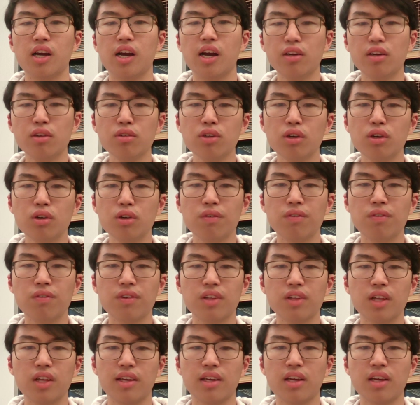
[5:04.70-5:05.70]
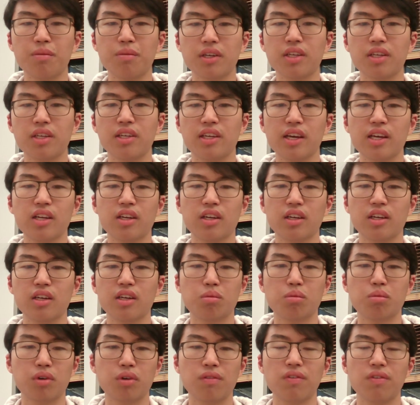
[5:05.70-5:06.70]
I don't know if like I'm gonna get a
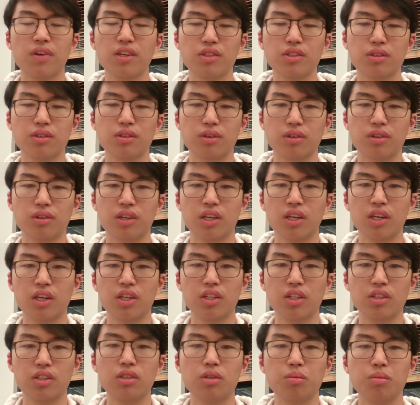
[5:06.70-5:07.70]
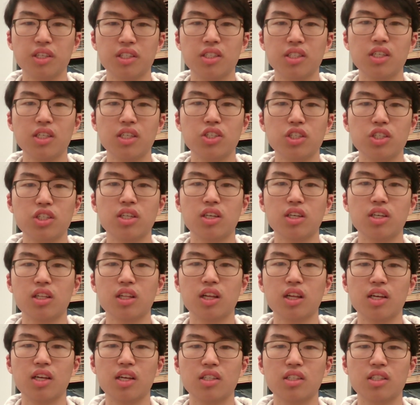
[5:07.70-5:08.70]
good professor to be teaching the
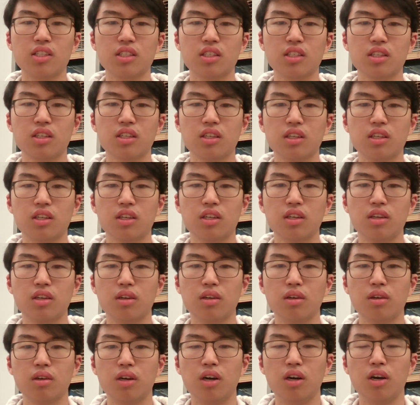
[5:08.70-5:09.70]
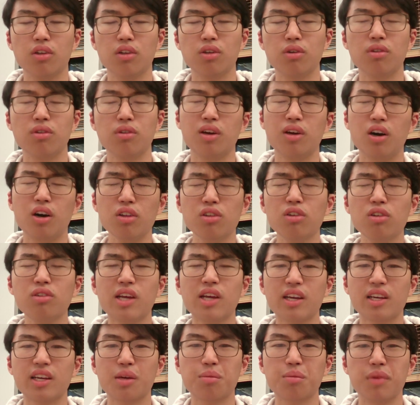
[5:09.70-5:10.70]
class. Although
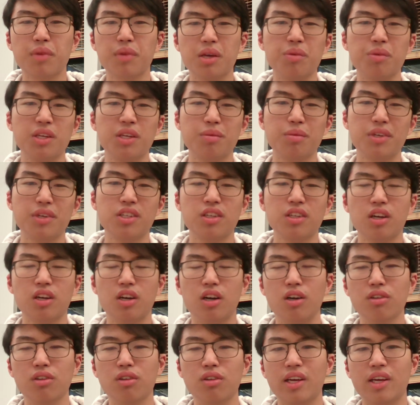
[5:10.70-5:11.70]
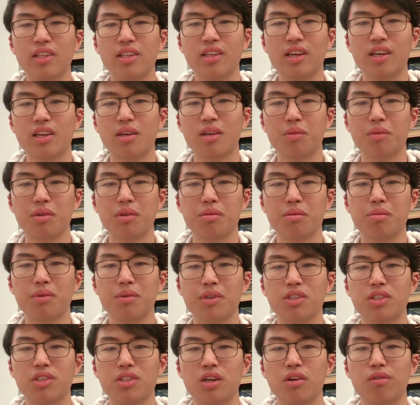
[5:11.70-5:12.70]
that can maybe be
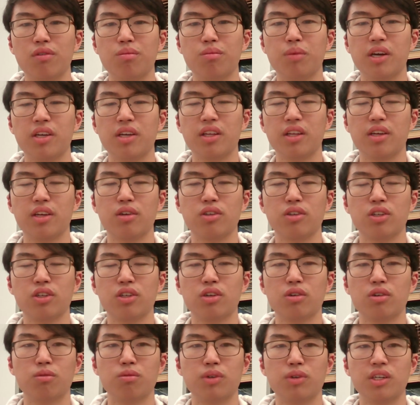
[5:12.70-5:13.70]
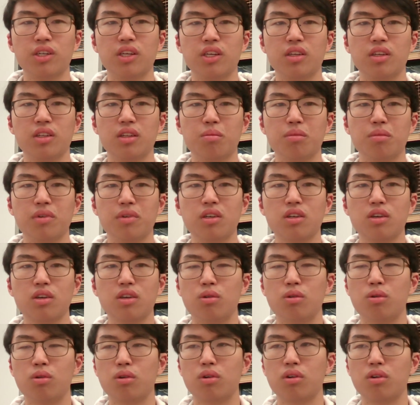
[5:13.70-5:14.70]
solved by like reading the book
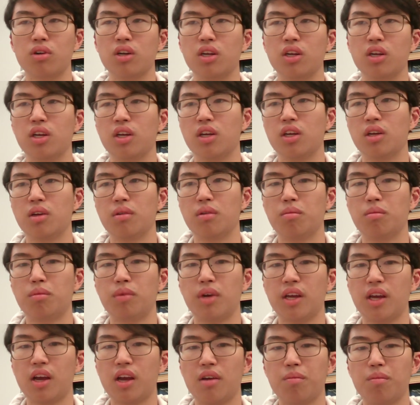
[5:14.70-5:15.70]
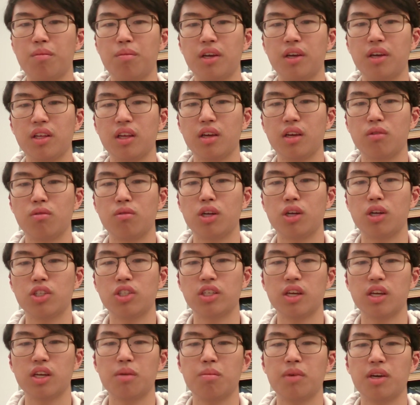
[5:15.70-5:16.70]
or by like
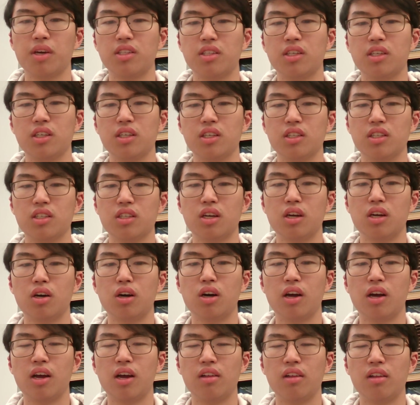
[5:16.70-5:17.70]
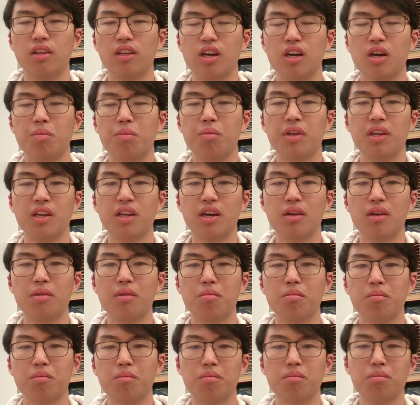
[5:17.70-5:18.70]
watching MIT's Alan
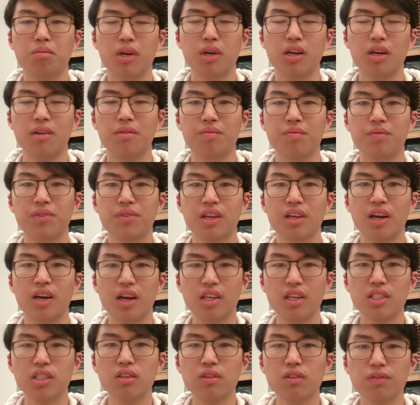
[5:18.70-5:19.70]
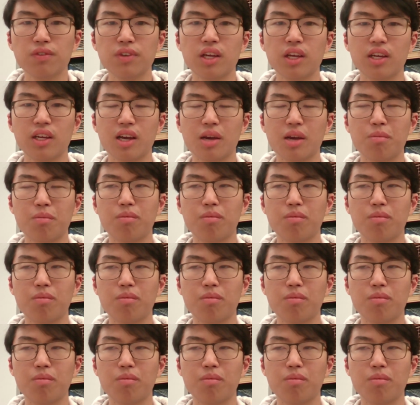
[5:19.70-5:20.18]
Oppenheim. But I still feel like